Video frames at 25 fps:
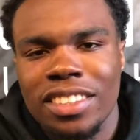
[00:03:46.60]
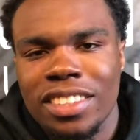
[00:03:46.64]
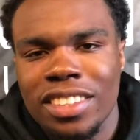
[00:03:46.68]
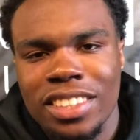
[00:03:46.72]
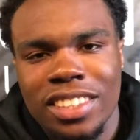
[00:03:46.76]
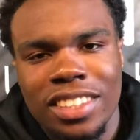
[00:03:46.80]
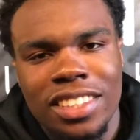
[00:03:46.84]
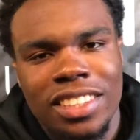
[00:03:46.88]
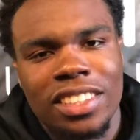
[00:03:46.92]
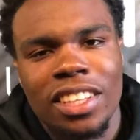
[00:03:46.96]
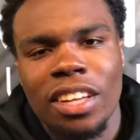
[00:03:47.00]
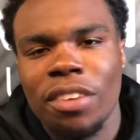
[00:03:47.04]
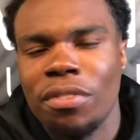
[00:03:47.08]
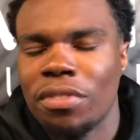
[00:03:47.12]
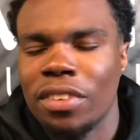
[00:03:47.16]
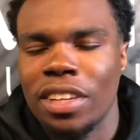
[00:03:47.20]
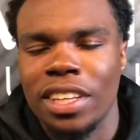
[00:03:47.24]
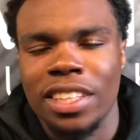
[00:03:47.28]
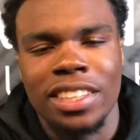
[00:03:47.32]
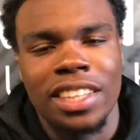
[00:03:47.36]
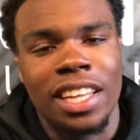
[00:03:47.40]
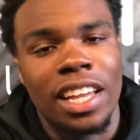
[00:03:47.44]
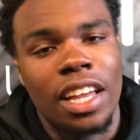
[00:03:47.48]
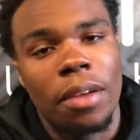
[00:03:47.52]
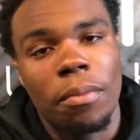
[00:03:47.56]
stuff
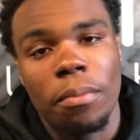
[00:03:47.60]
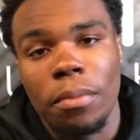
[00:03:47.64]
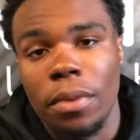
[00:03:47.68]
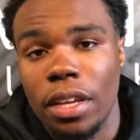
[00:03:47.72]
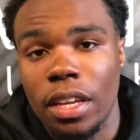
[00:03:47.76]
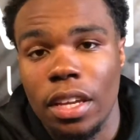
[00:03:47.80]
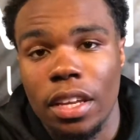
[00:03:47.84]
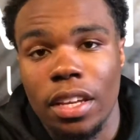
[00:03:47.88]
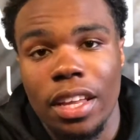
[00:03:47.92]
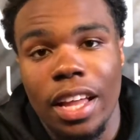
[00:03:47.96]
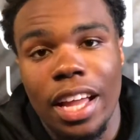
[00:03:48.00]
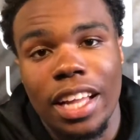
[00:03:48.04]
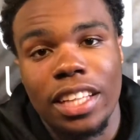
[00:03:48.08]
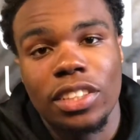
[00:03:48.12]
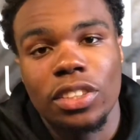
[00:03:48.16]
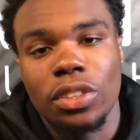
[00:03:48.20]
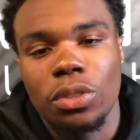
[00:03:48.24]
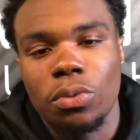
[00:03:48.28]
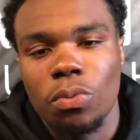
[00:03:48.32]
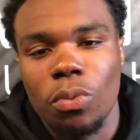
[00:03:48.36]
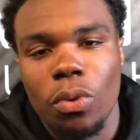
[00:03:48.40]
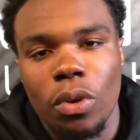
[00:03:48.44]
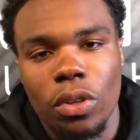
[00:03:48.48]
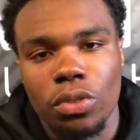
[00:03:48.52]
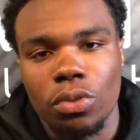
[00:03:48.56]
like that, man. I
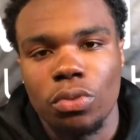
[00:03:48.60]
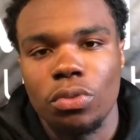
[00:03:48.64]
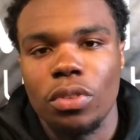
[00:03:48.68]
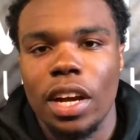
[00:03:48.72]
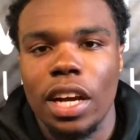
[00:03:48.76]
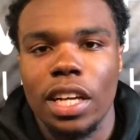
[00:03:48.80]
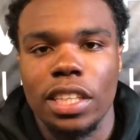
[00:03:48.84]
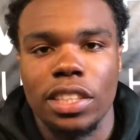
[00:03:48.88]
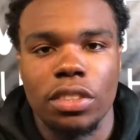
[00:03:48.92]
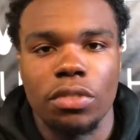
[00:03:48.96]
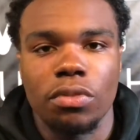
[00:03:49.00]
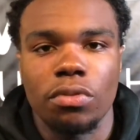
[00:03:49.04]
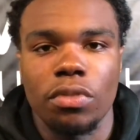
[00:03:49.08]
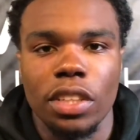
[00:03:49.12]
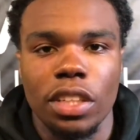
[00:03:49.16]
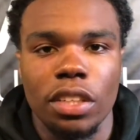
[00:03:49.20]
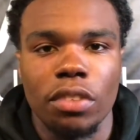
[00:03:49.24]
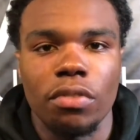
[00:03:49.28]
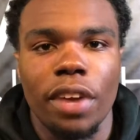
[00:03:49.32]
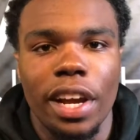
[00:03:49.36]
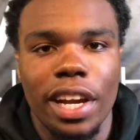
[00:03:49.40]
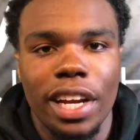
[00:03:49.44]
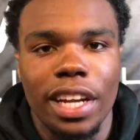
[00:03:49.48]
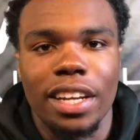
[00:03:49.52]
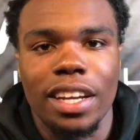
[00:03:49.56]
just want you guys to really
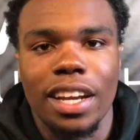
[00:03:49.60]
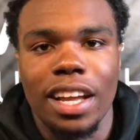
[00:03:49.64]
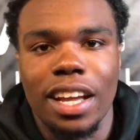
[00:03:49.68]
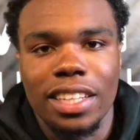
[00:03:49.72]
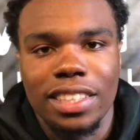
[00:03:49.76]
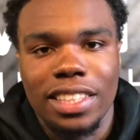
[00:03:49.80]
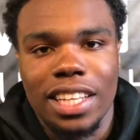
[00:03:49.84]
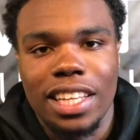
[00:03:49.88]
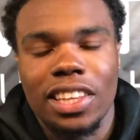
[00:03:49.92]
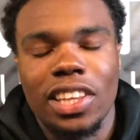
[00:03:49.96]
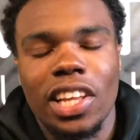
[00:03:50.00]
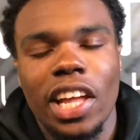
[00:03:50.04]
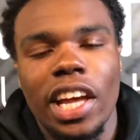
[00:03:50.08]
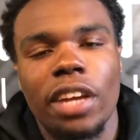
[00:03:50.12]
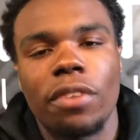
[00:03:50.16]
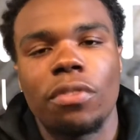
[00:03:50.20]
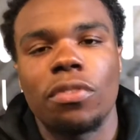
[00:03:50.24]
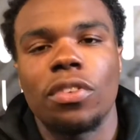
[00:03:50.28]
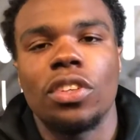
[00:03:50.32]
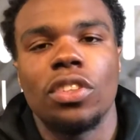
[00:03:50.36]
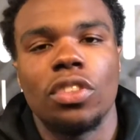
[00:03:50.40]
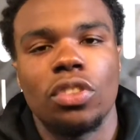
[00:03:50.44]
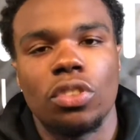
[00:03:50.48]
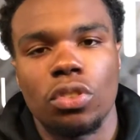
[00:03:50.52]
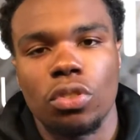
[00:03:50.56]
recognize that life
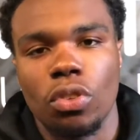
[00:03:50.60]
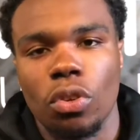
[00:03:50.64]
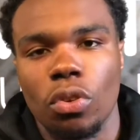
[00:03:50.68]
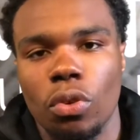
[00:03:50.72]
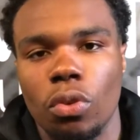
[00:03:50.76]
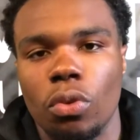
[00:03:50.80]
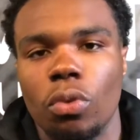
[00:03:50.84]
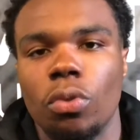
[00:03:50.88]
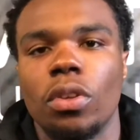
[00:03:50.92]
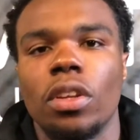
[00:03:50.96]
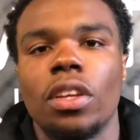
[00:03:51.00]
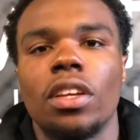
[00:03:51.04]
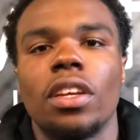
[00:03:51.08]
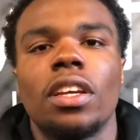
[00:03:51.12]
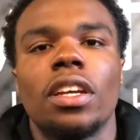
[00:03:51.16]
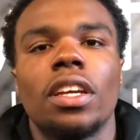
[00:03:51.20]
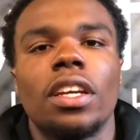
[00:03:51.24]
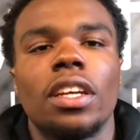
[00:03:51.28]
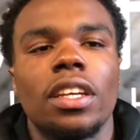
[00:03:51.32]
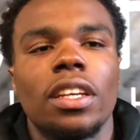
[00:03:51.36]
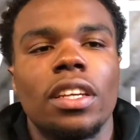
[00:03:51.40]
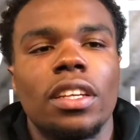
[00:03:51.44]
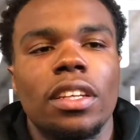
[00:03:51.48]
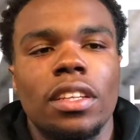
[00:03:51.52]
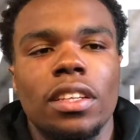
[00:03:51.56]
is so
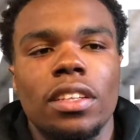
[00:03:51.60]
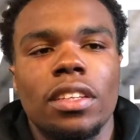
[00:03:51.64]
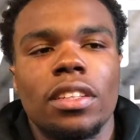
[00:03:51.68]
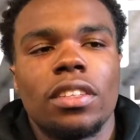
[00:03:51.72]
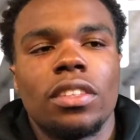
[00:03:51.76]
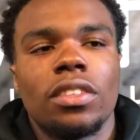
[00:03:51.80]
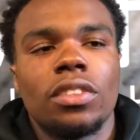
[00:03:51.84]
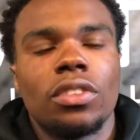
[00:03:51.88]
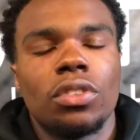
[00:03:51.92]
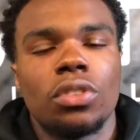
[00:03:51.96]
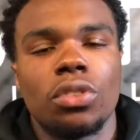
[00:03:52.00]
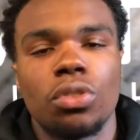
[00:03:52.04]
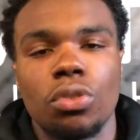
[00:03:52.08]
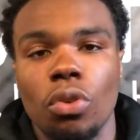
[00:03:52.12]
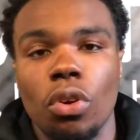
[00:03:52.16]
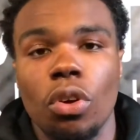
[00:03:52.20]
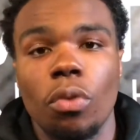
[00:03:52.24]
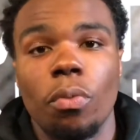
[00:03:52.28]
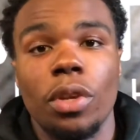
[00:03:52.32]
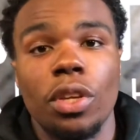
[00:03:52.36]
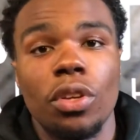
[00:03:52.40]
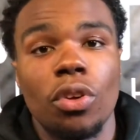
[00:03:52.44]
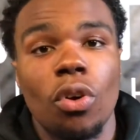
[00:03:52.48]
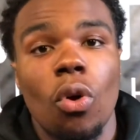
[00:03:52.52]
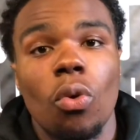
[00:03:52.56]

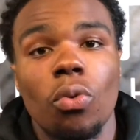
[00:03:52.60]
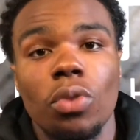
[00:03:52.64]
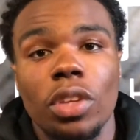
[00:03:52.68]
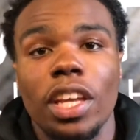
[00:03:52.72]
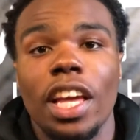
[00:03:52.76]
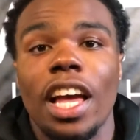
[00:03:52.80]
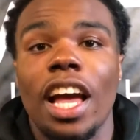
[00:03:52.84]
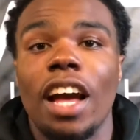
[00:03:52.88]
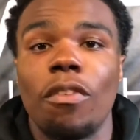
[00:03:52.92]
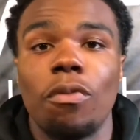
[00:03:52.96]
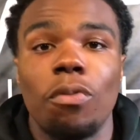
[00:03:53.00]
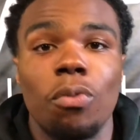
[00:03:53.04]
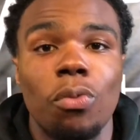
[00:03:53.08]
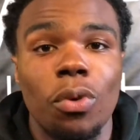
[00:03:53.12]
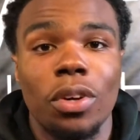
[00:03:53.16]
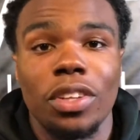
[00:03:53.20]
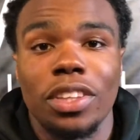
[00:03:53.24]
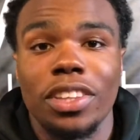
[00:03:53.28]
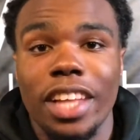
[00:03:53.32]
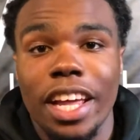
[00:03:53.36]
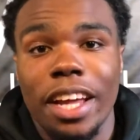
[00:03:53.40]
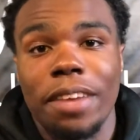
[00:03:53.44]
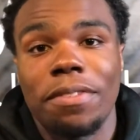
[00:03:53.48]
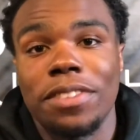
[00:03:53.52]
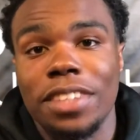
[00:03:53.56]
short. We only have
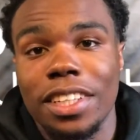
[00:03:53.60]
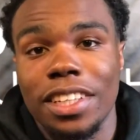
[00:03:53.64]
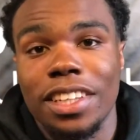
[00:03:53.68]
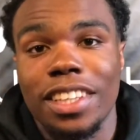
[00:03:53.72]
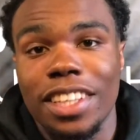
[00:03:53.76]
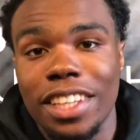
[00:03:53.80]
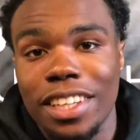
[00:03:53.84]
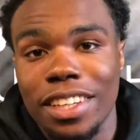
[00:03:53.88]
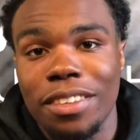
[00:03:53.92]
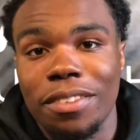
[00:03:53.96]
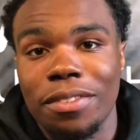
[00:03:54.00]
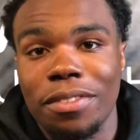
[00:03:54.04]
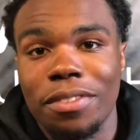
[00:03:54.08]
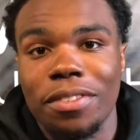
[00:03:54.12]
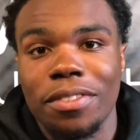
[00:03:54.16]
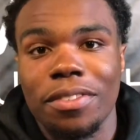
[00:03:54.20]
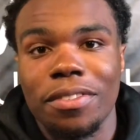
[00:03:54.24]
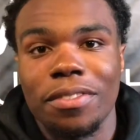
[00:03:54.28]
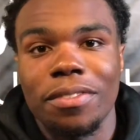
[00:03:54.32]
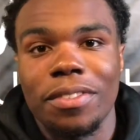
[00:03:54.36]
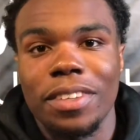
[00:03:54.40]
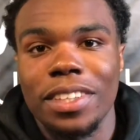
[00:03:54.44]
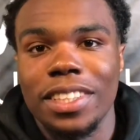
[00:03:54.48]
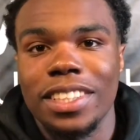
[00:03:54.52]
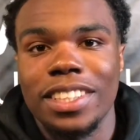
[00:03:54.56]
one life to live.
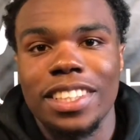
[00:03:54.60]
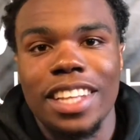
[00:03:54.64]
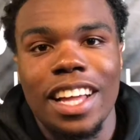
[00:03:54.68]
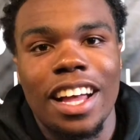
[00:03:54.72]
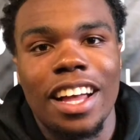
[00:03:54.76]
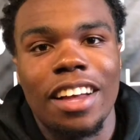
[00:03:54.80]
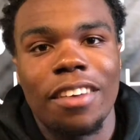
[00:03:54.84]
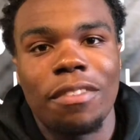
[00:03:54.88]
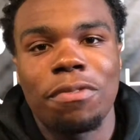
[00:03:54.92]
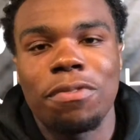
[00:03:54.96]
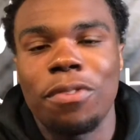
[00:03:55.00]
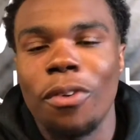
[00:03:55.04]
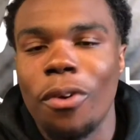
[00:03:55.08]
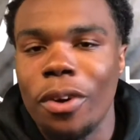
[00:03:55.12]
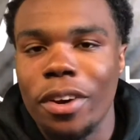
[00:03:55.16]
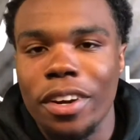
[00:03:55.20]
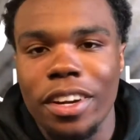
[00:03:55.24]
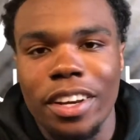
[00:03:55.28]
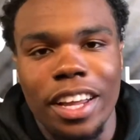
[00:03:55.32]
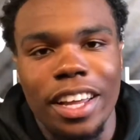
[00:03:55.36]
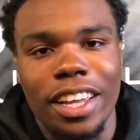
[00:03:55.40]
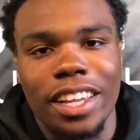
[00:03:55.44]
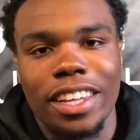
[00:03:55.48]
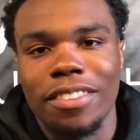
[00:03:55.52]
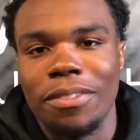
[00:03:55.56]
It's not
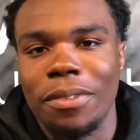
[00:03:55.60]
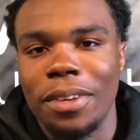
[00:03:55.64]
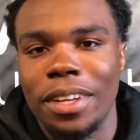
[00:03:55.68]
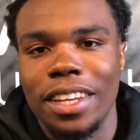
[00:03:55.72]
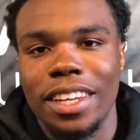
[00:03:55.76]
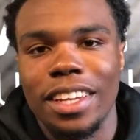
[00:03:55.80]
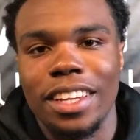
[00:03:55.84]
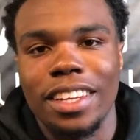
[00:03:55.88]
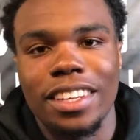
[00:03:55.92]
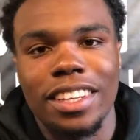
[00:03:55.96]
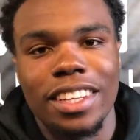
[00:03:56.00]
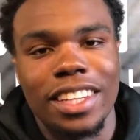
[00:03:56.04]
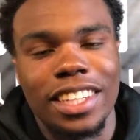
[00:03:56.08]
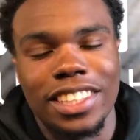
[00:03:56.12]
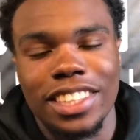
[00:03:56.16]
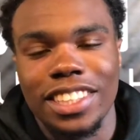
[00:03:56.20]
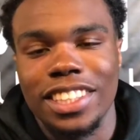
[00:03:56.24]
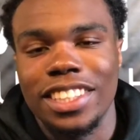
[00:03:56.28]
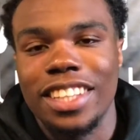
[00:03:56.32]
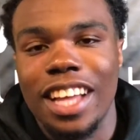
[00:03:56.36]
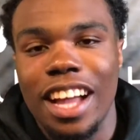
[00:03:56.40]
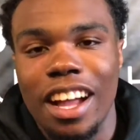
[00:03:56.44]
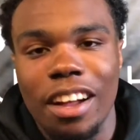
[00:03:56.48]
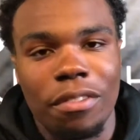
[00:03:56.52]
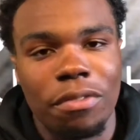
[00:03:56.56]
Fortnite, man. It's
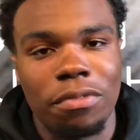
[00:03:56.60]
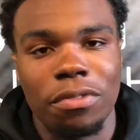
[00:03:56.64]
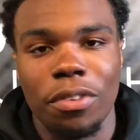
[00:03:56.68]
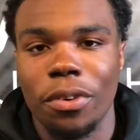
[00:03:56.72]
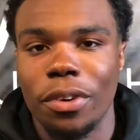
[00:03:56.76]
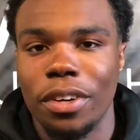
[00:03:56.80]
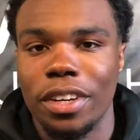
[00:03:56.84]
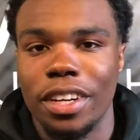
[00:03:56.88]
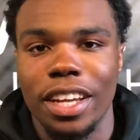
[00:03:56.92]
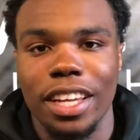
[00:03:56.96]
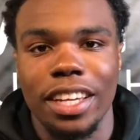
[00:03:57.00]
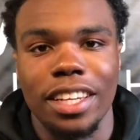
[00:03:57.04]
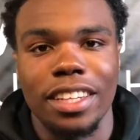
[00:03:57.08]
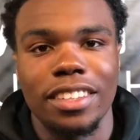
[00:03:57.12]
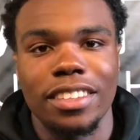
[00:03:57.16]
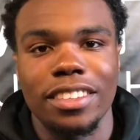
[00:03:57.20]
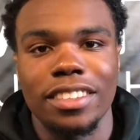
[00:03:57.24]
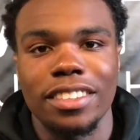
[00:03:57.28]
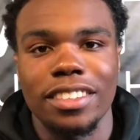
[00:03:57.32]
not Fortnite.